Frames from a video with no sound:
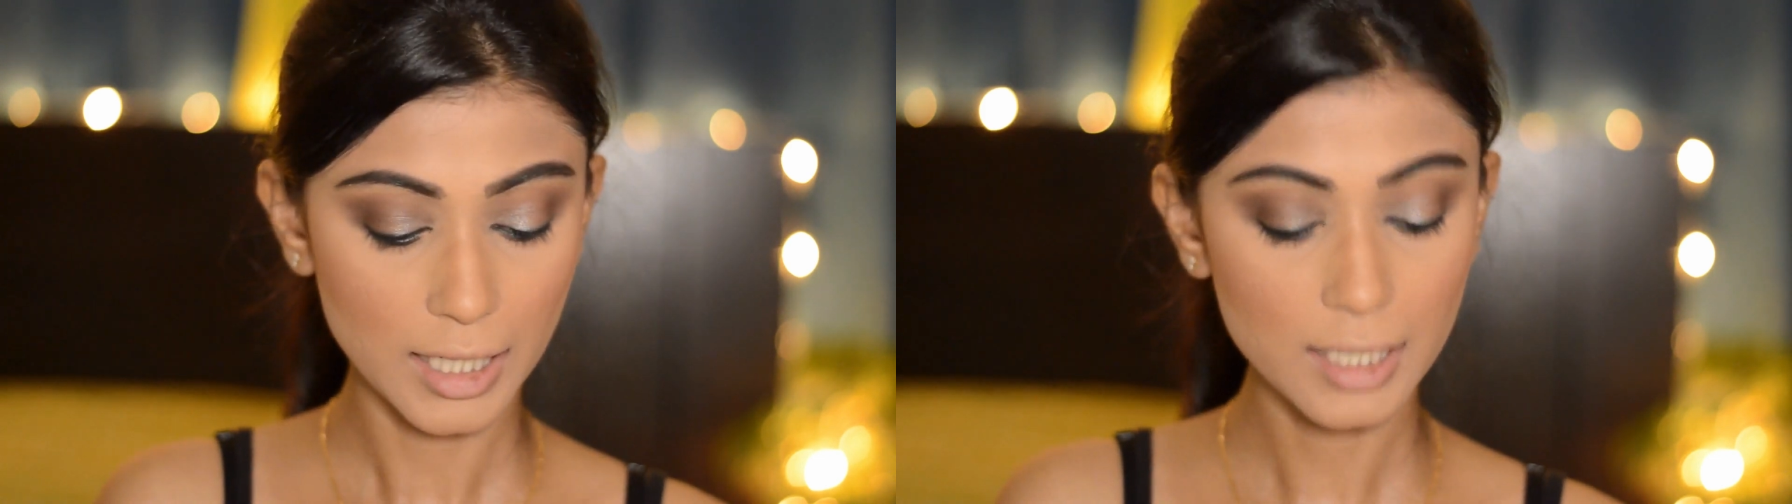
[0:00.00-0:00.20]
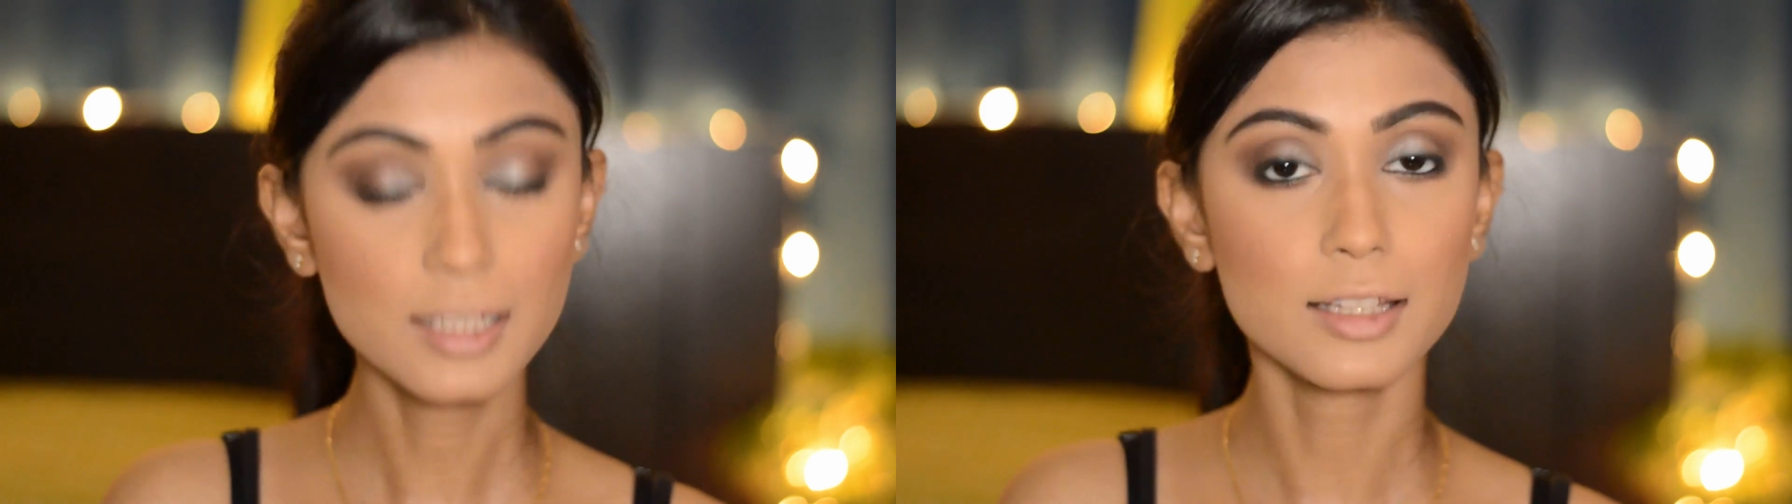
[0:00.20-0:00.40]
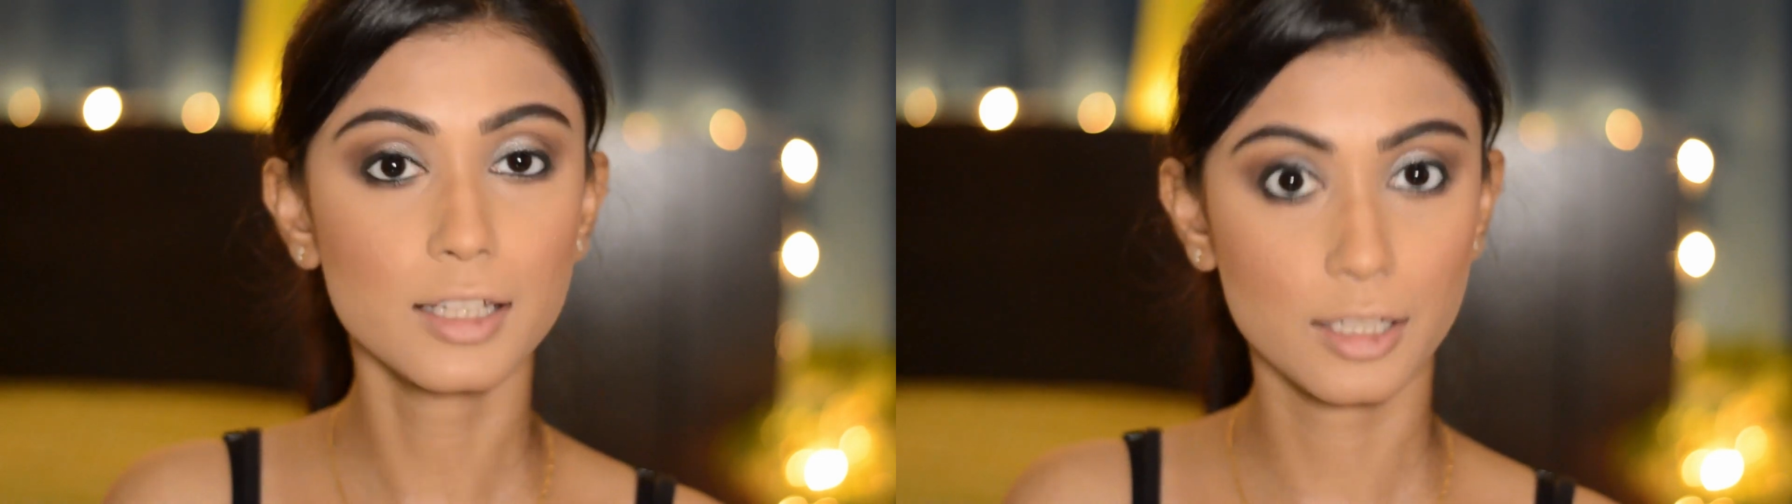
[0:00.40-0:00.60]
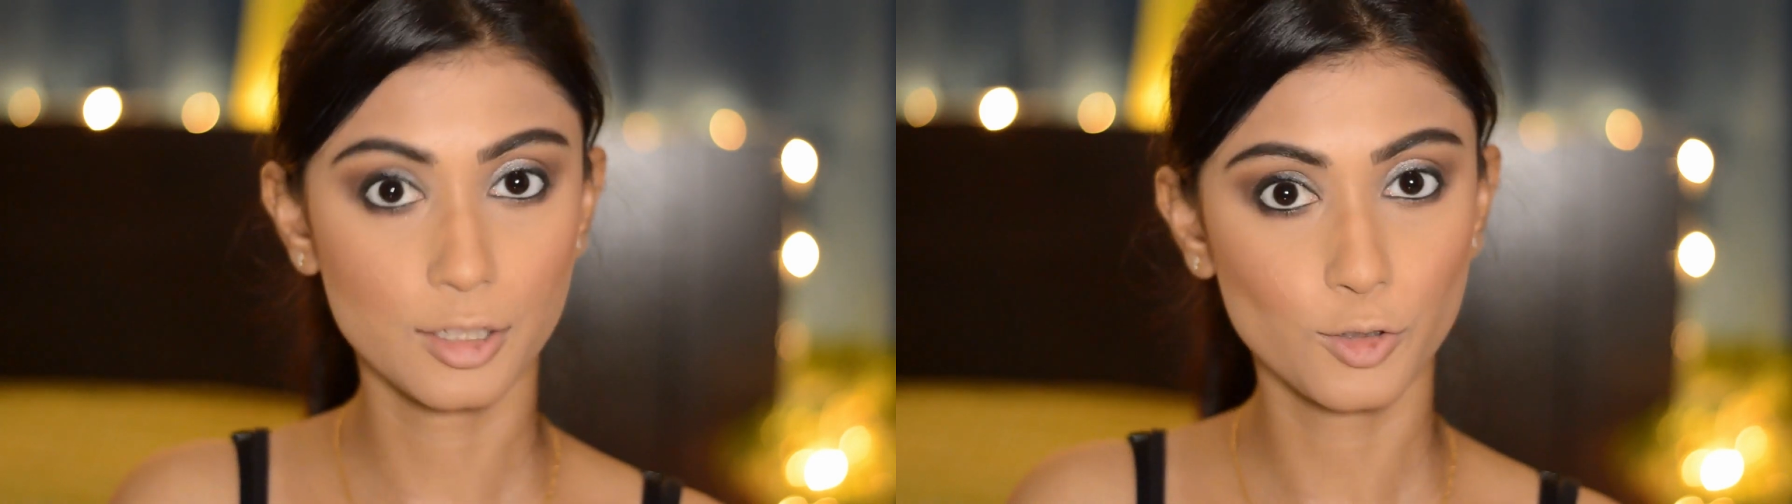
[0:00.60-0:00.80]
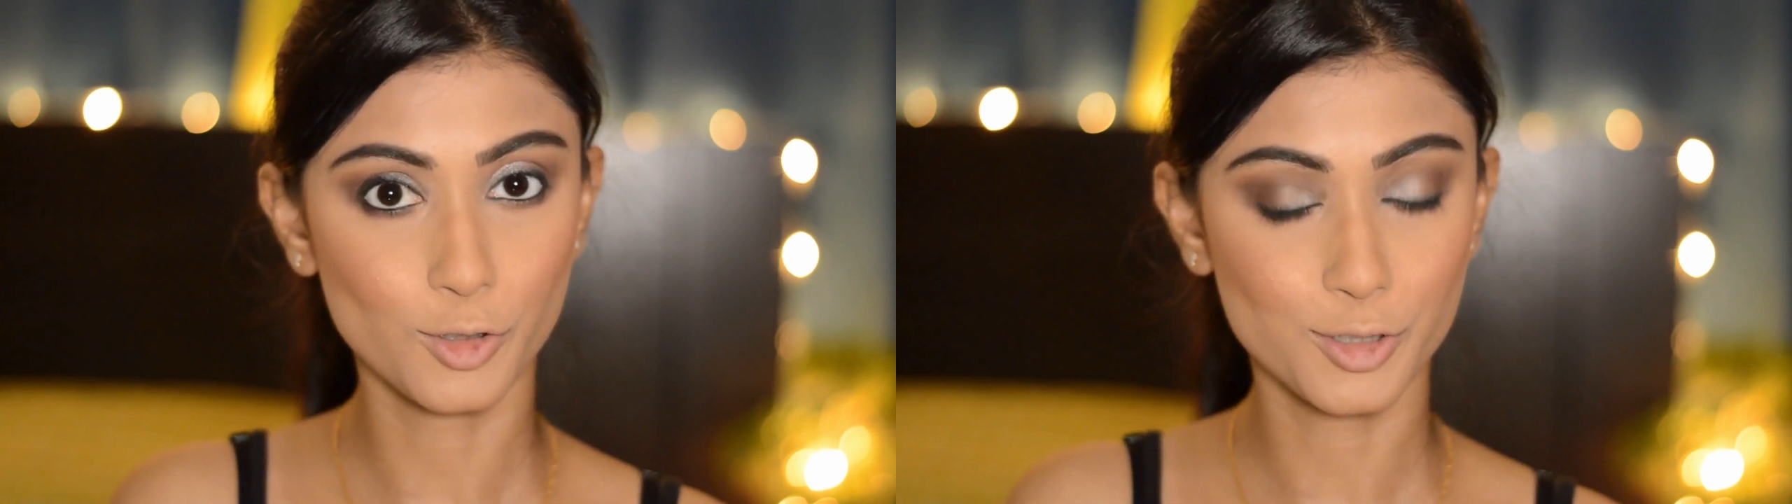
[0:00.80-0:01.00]
in the
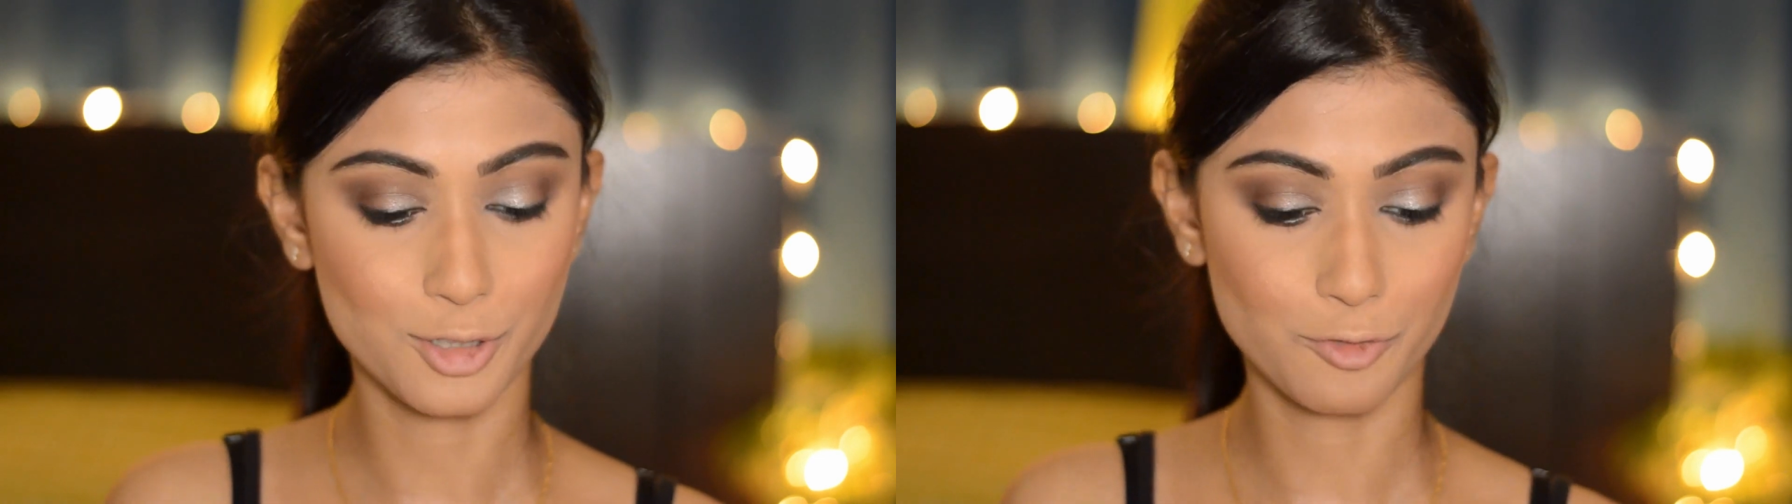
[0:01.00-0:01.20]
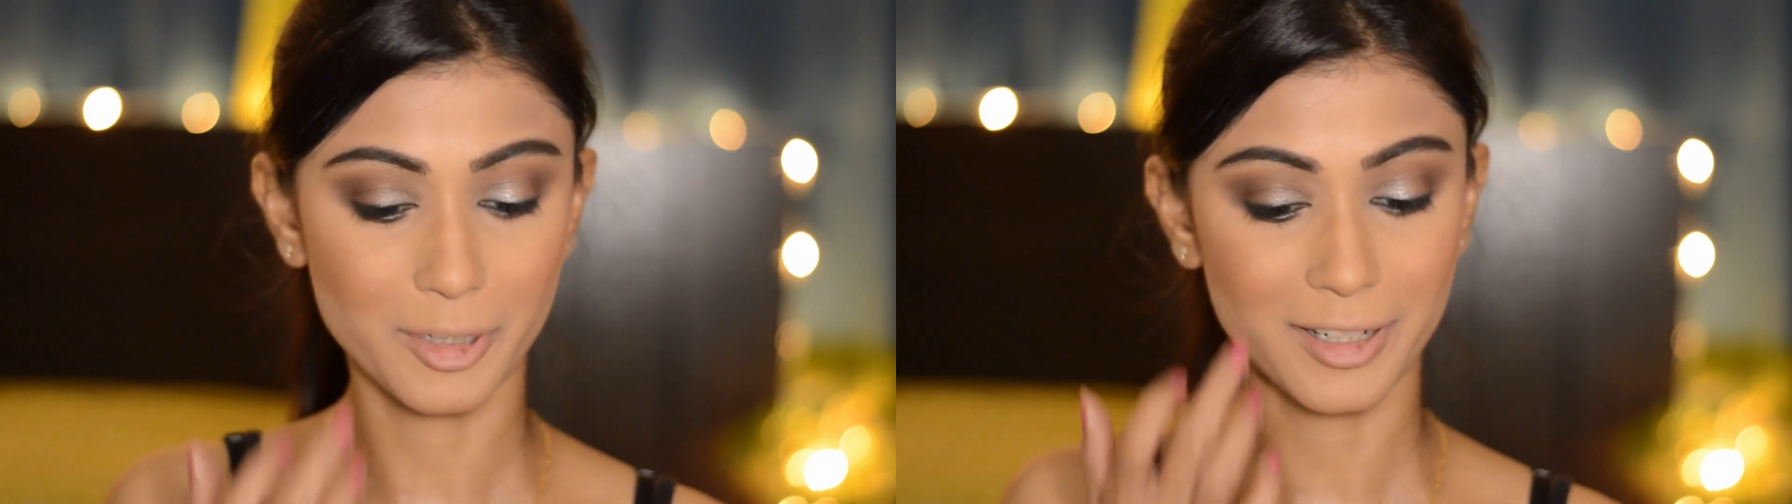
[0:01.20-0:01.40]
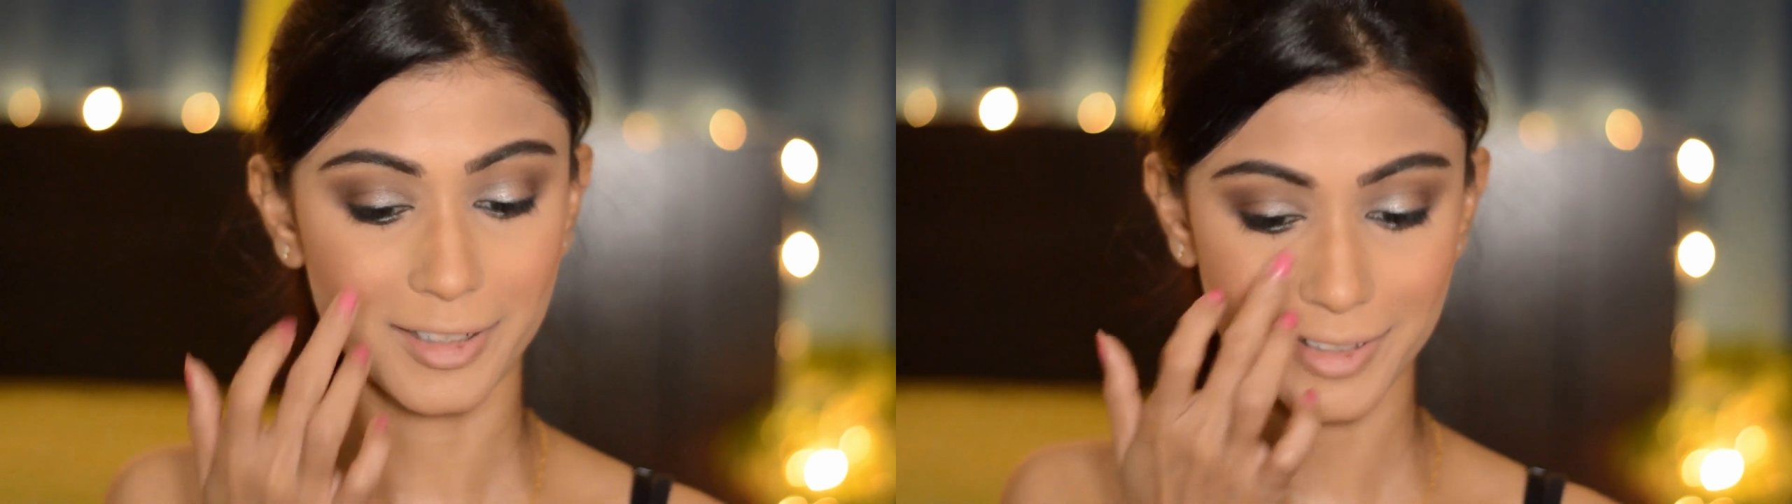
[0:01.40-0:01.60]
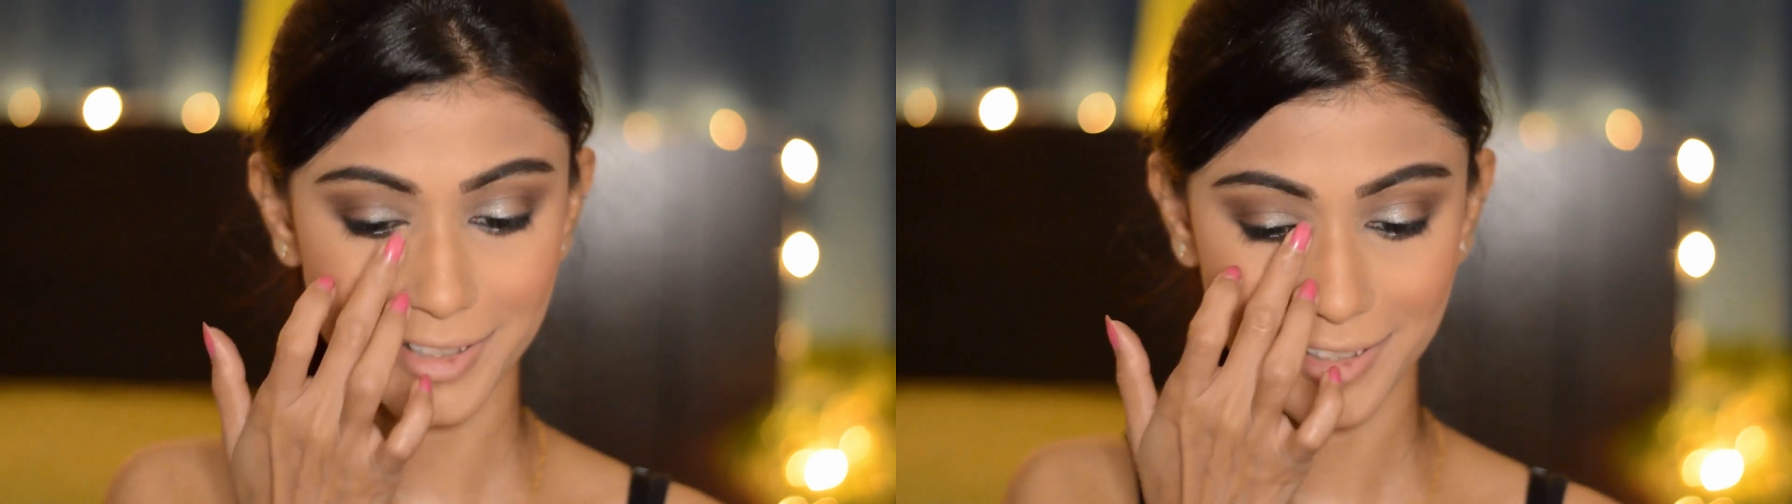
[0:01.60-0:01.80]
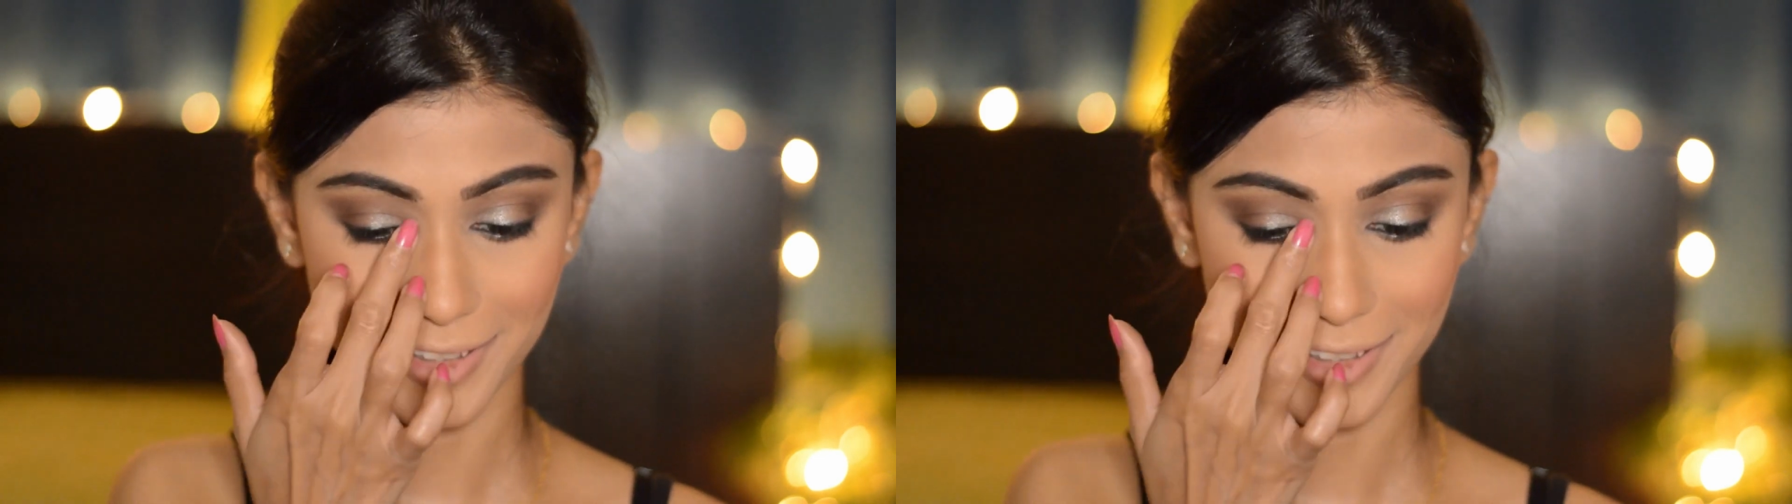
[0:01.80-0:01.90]
inner corners of my eyes.